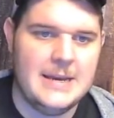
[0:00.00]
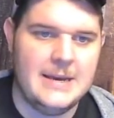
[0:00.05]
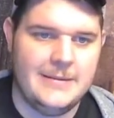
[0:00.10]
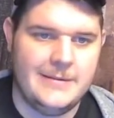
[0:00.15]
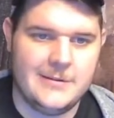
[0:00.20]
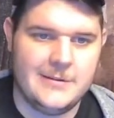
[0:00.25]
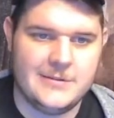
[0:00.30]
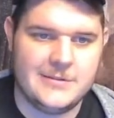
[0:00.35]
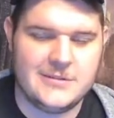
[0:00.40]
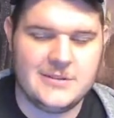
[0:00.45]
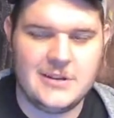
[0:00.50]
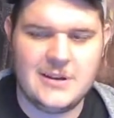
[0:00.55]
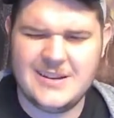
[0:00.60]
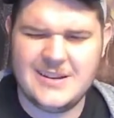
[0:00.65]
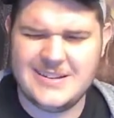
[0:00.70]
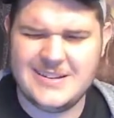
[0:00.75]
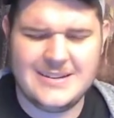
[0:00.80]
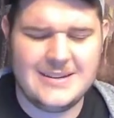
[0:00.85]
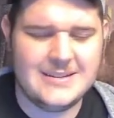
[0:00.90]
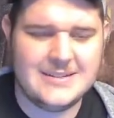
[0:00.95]
There's
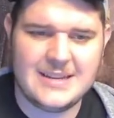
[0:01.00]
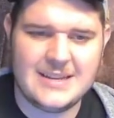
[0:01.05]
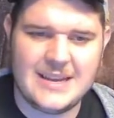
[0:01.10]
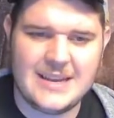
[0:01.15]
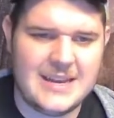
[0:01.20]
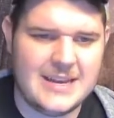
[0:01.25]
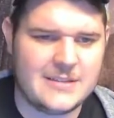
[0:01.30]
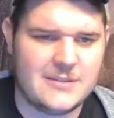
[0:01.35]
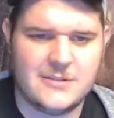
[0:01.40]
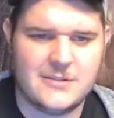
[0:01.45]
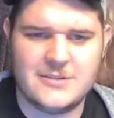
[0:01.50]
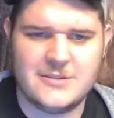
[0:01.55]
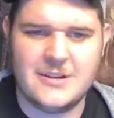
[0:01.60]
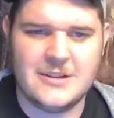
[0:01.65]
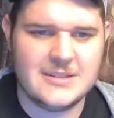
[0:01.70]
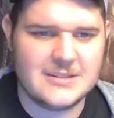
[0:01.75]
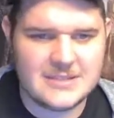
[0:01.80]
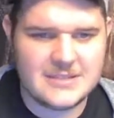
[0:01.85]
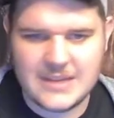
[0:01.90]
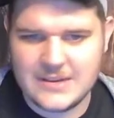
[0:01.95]
not an attack. There's not
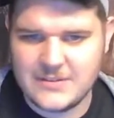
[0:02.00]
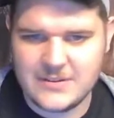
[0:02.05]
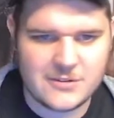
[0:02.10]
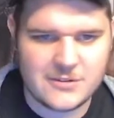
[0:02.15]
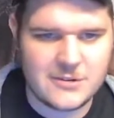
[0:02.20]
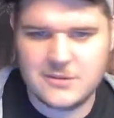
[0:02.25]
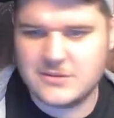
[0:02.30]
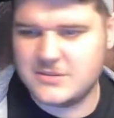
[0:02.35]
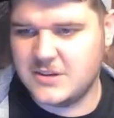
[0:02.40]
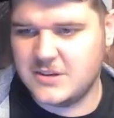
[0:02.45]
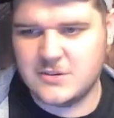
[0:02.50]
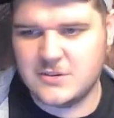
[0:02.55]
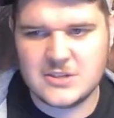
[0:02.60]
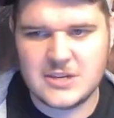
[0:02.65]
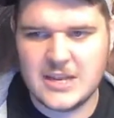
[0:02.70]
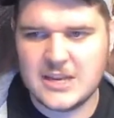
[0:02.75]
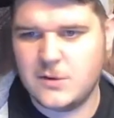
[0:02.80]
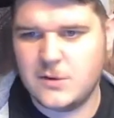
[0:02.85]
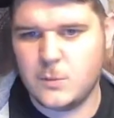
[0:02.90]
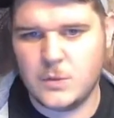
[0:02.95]
a saving throw
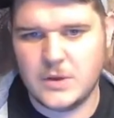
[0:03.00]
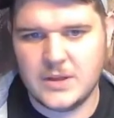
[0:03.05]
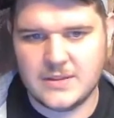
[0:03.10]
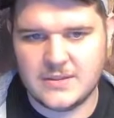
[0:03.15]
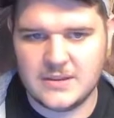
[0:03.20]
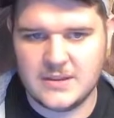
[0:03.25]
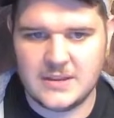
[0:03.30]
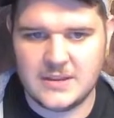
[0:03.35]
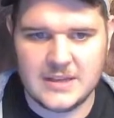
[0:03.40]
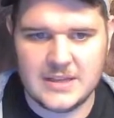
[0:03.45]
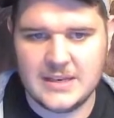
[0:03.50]
associated with it.